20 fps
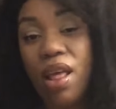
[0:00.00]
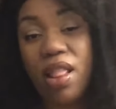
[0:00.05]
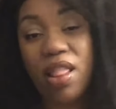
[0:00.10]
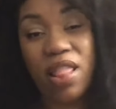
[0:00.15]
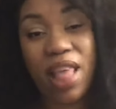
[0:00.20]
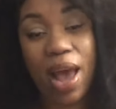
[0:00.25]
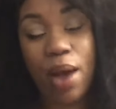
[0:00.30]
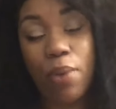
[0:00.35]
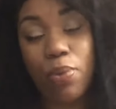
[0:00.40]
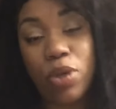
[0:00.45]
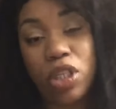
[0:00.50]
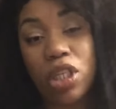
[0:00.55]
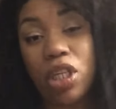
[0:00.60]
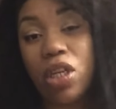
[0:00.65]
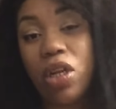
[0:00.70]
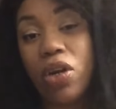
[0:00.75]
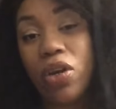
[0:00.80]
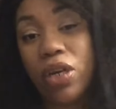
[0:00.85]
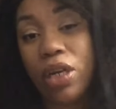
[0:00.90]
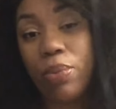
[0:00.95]
that was a
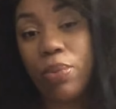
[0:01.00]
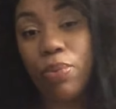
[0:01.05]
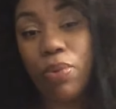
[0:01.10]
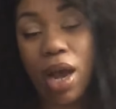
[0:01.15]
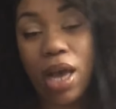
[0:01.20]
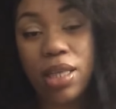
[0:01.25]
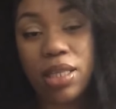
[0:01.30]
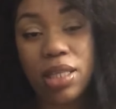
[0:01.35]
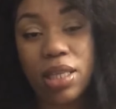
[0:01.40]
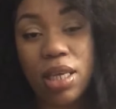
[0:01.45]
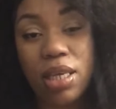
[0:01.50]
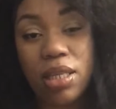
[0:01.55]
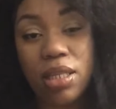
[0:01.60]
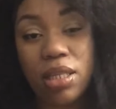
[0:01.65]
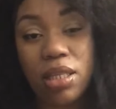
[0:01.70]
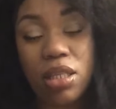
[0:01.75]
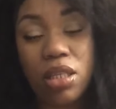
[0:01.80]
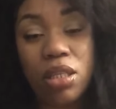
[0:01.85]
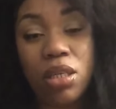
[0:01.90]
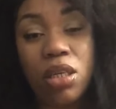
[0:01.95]
learning
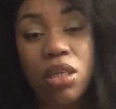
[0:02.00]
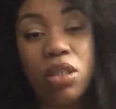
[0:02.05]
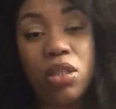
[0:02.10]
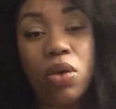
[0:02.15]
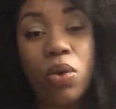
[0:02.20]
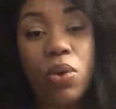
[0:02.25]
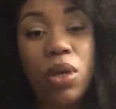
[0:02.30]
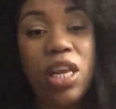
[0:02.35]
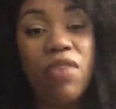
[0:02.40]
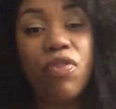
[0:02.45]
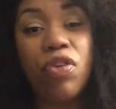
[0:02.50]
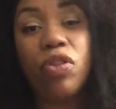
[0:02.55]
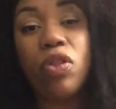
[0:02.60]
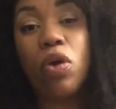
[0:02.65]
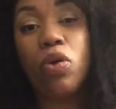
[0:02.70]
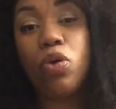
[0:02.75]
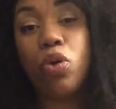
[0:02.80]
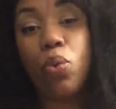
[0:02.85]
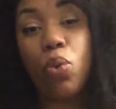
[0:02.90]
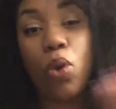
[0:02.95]
process. So even
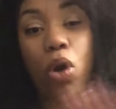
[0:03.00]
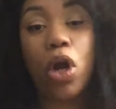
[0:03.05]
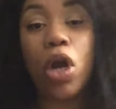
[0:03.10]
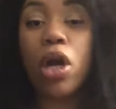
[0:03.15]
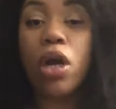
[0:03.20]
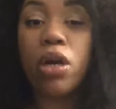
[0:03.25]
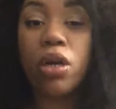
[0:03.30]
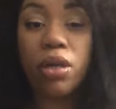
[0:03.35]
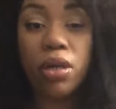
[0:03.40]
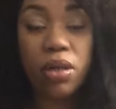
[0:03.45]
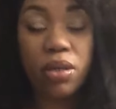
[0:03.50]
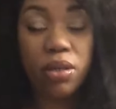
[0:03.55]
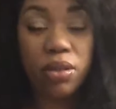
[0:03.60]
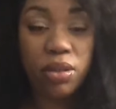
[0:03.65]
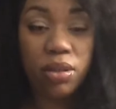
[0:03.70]
though you were hurt,